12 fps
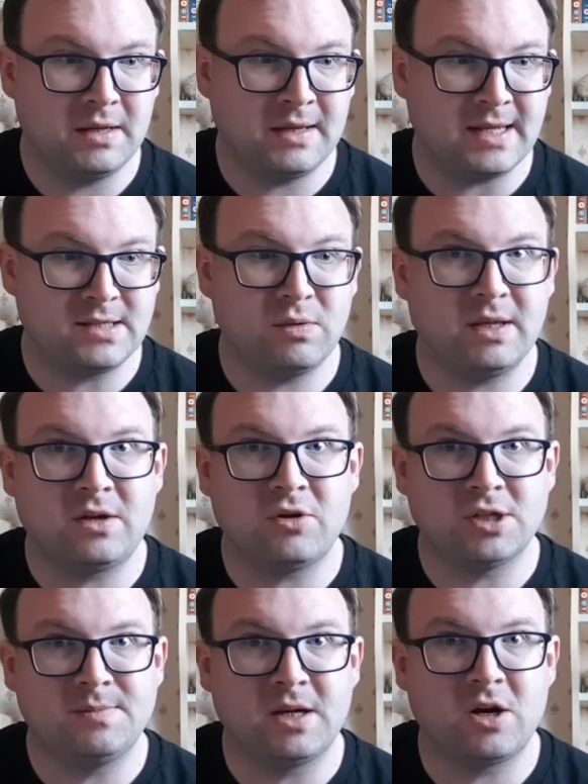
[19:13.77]
that's where the
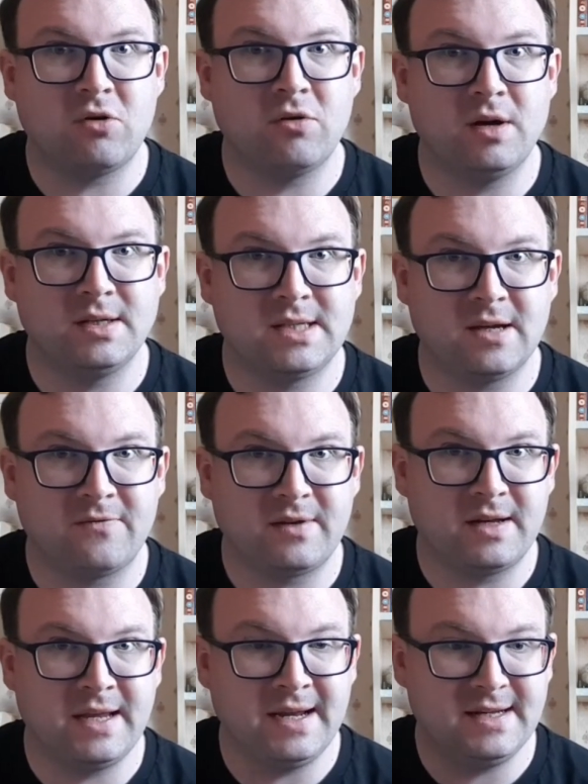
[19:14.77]
cosmic horror stuff
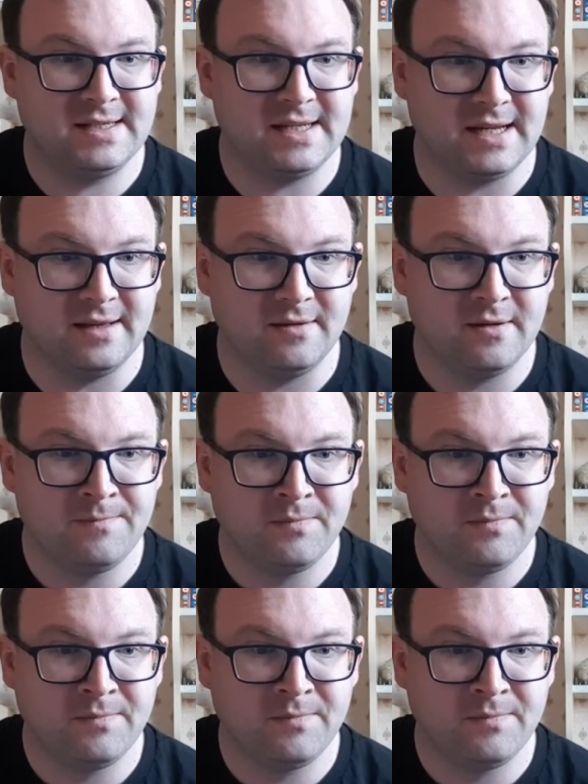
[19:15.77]
kicks in.